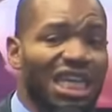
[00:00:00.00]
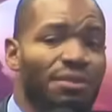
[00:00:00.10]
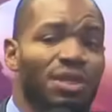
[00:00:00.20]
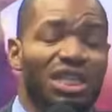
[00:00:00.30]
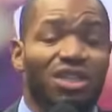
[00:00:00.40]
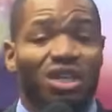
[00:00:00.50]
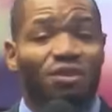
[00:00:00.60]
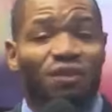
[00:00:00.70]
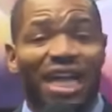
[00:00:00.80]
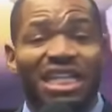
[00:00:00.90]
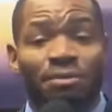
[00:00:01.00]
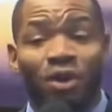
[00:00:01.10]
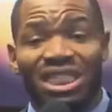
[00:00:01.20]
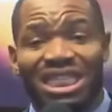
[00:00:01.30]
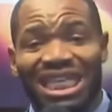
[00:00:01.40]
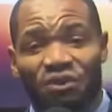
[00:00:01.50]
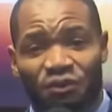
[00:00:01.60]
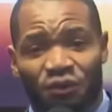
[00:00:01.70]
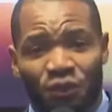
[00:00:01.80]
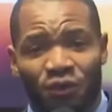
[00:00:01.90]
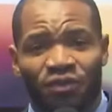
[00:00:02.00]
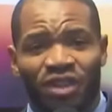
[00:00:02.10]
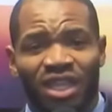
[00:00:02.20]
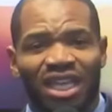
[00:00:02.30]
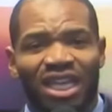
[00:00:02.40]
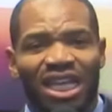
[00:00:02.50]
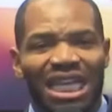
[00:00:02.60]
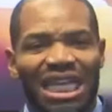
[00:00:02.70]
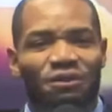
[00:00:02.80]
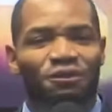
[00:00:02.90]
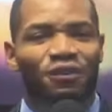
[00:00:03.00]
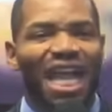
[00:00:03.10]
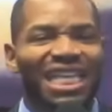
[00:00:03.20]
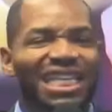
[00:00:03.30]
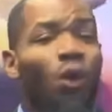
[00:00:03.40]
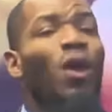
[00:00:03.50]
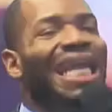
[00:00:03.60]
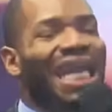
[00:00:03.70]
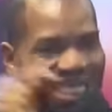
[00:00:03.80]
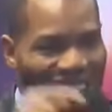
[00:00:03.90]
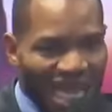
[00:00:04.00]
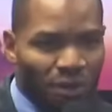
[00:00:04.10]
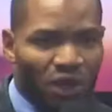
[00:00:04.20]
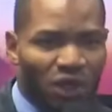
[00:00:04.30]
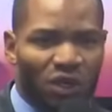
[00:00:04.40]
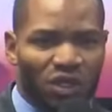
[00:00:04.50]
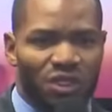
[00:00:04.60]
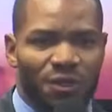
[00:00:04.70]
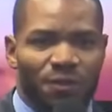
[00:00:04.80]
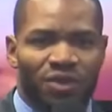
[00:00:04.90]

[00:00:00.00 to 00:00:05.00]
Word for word: He, he does not find the most skillful. He finds the weakest among us.